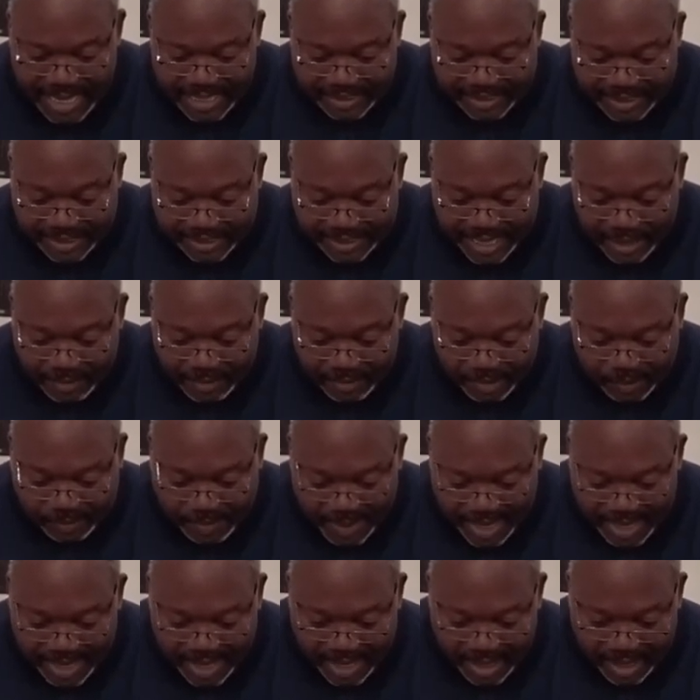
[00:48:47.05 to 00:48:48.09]
Since they were
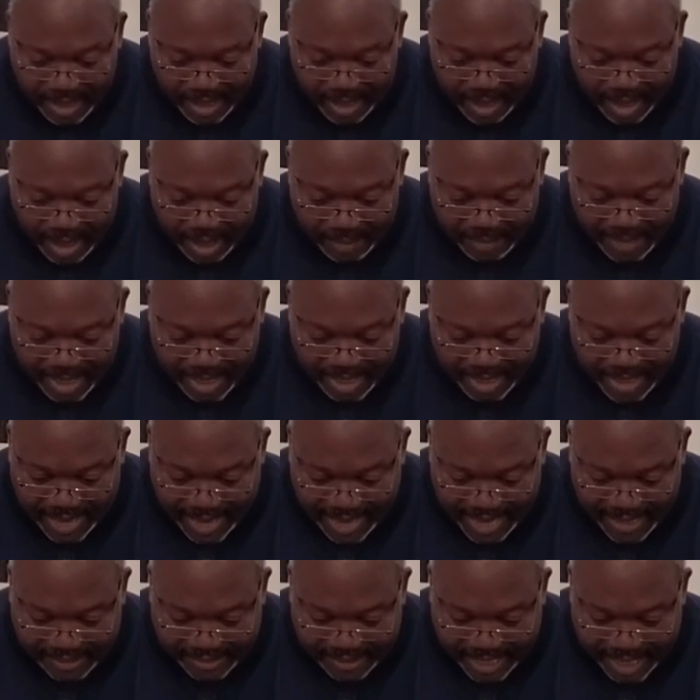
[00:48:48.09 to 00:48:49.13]
spending many
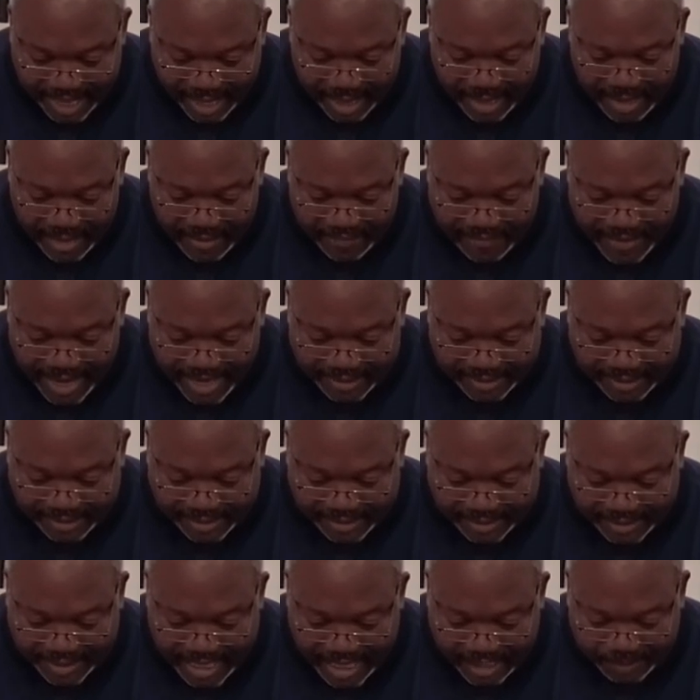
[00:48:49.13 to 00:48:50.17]
days there, Festus
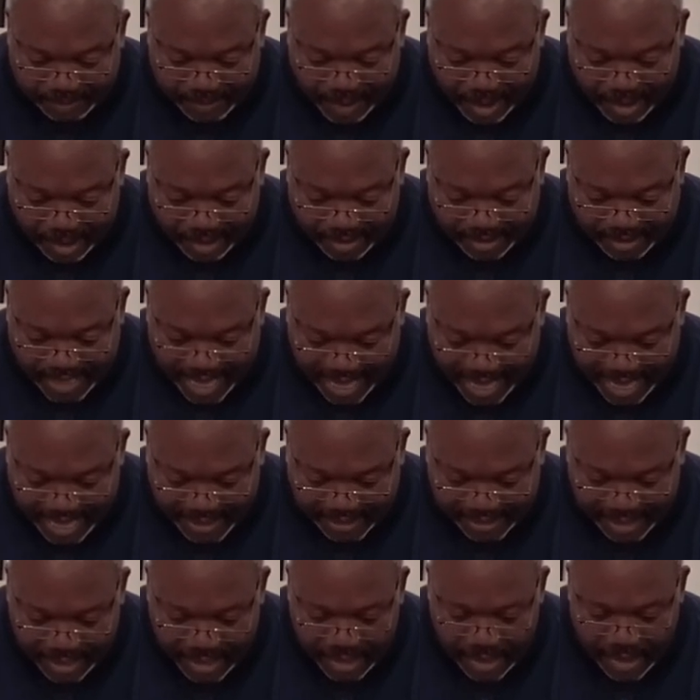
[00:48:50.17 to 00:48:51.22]
discussed Paul's
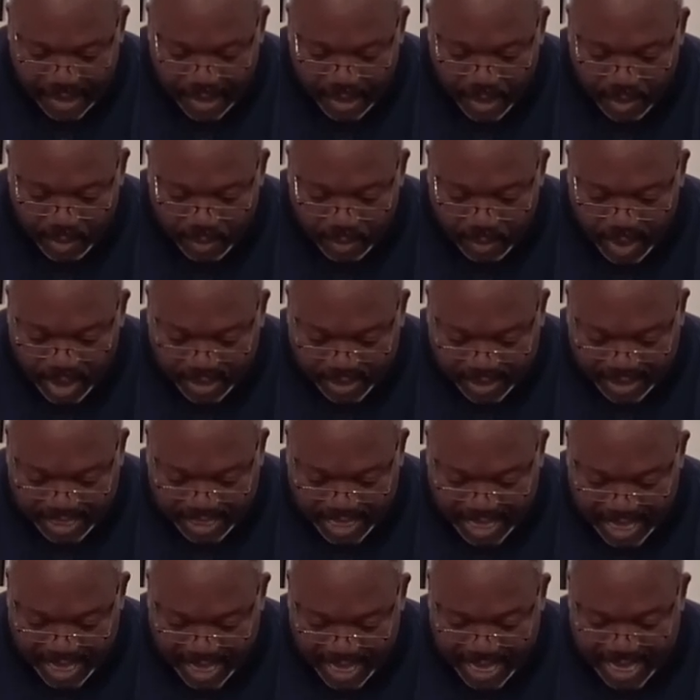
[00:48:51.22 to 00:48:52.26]
case with the
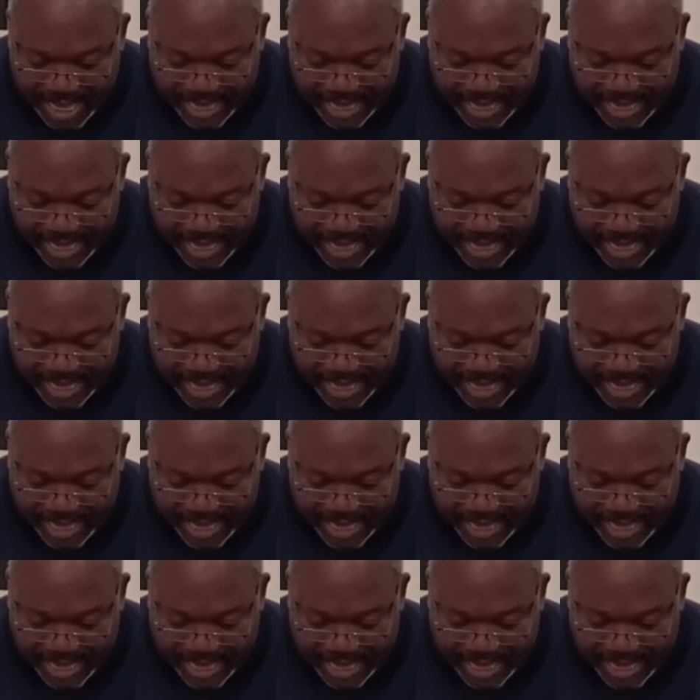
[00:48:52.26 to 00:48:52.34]
king.